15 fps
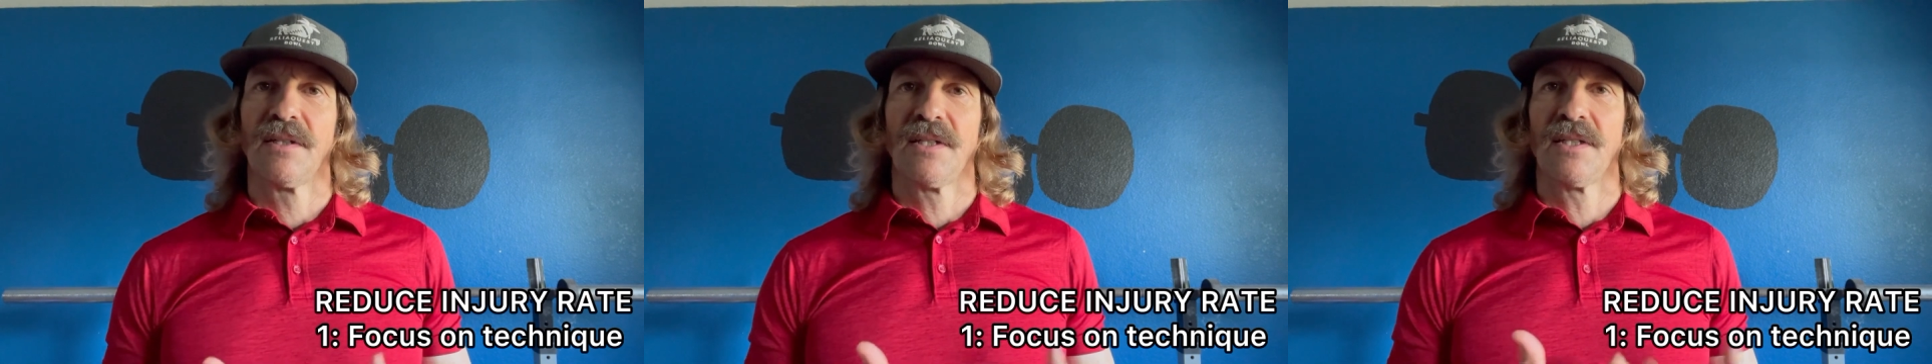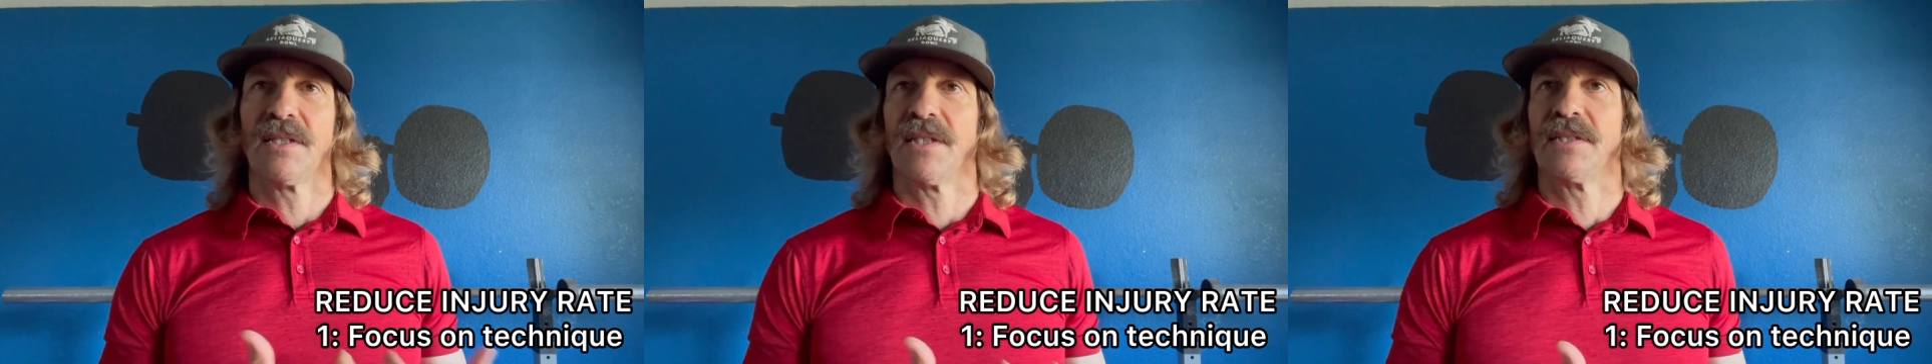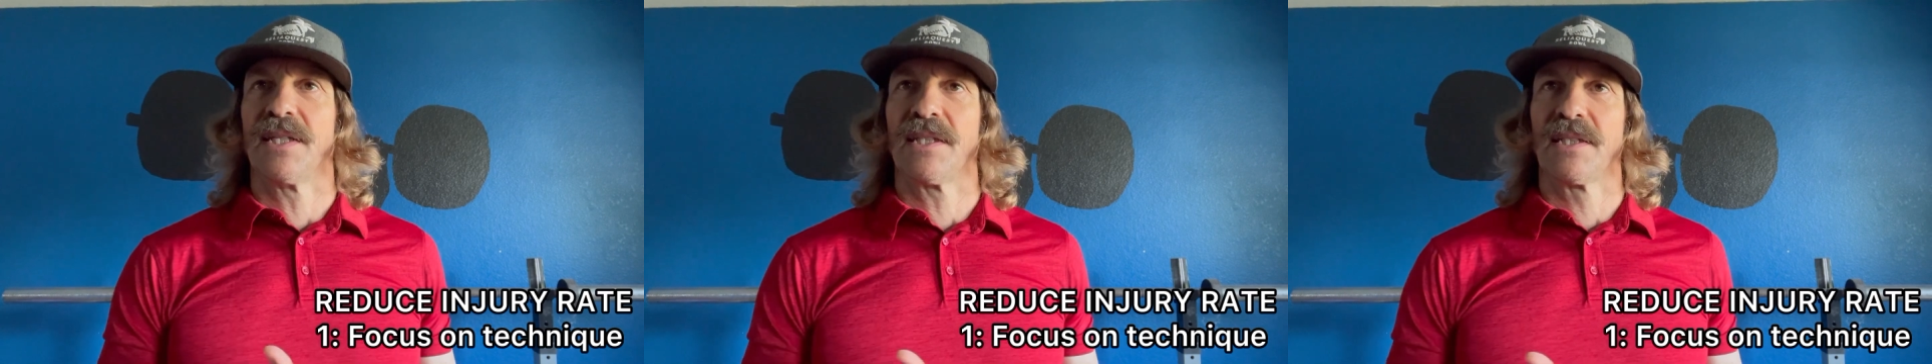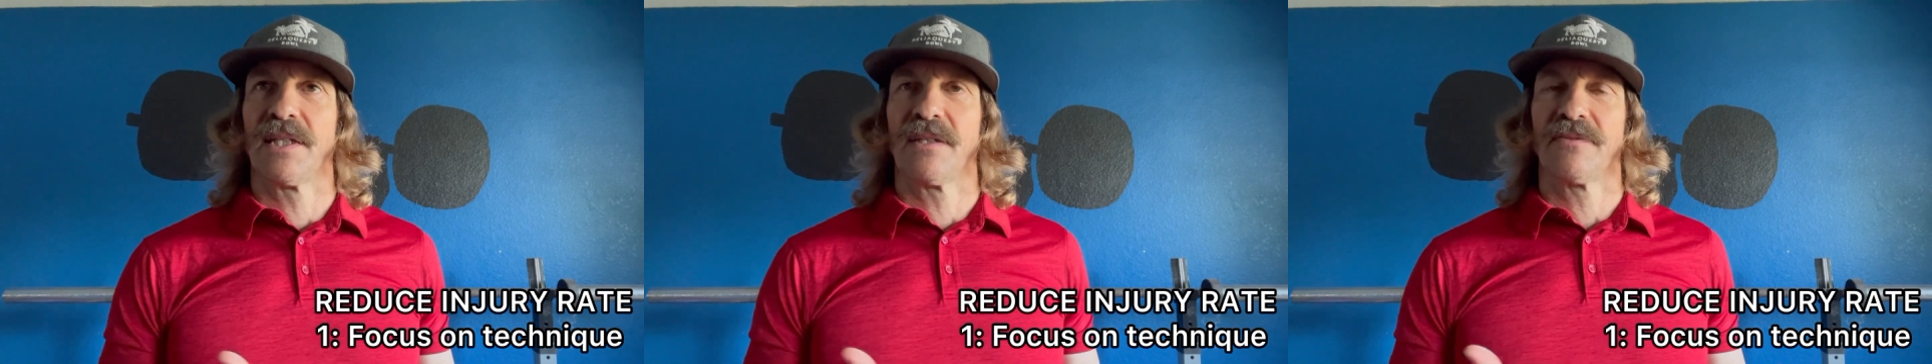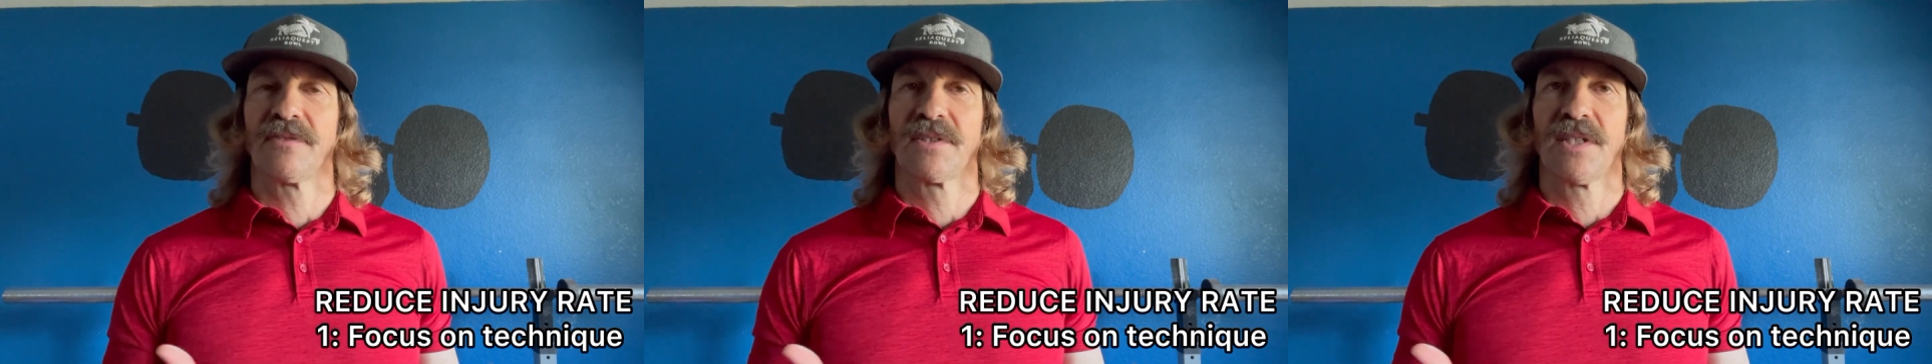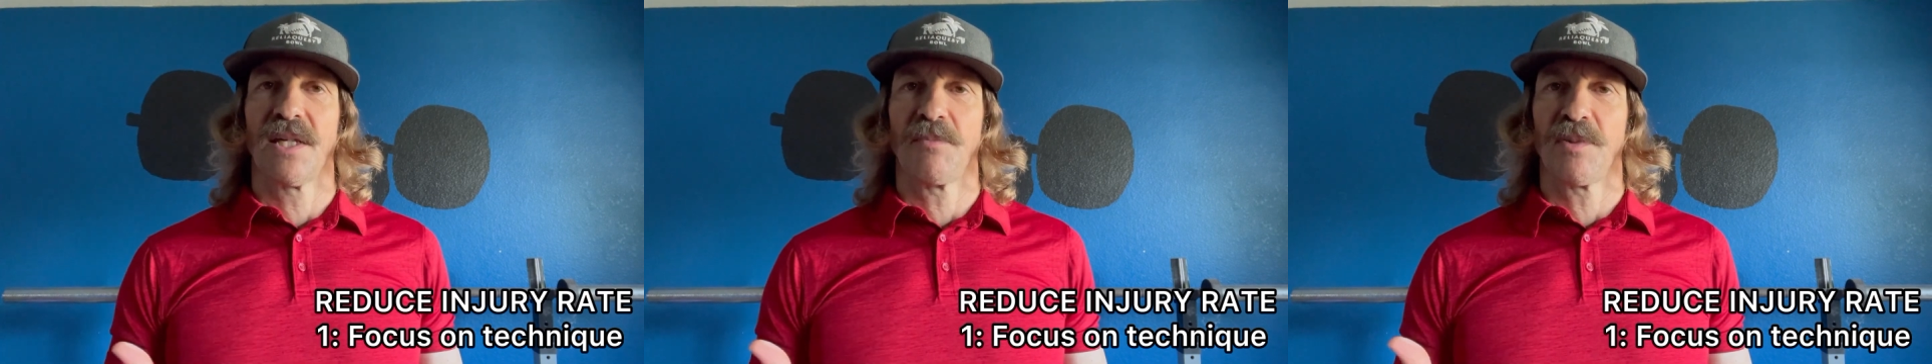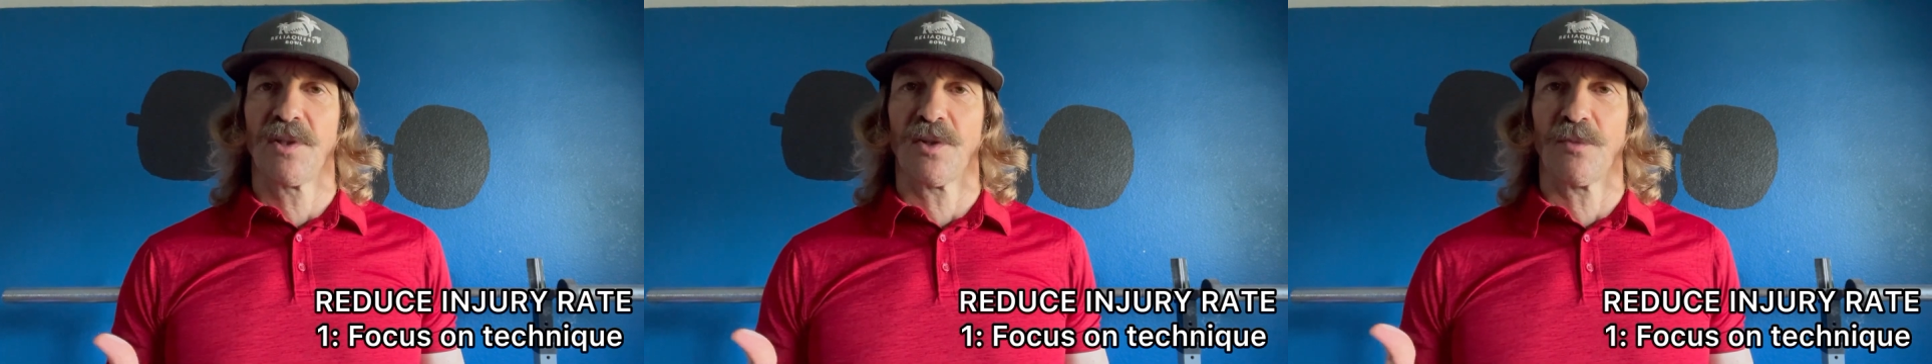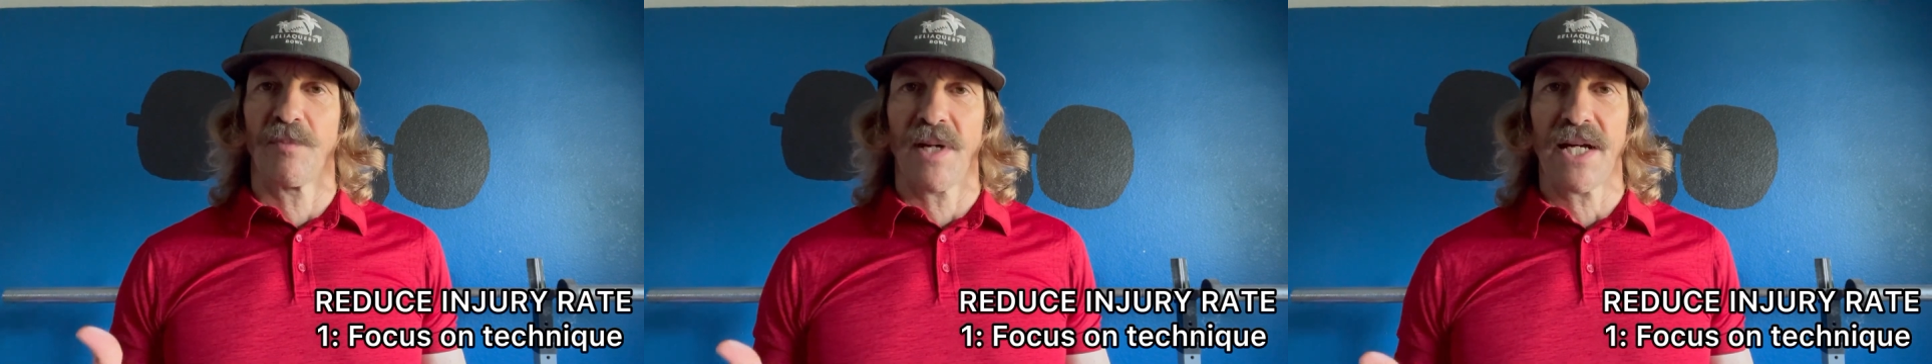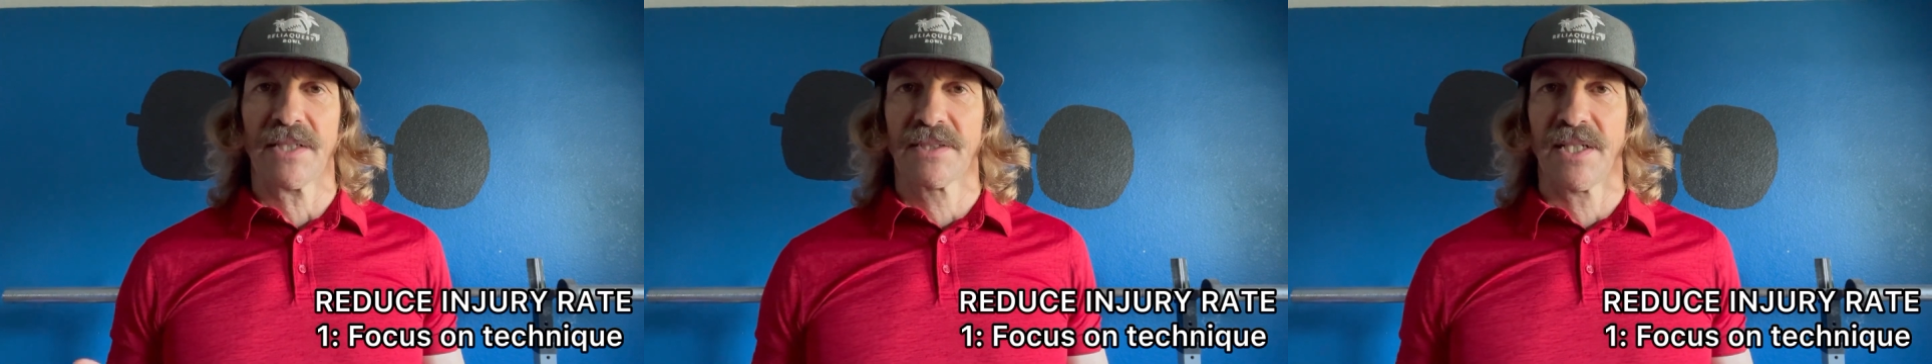in the deadlift, keeping your back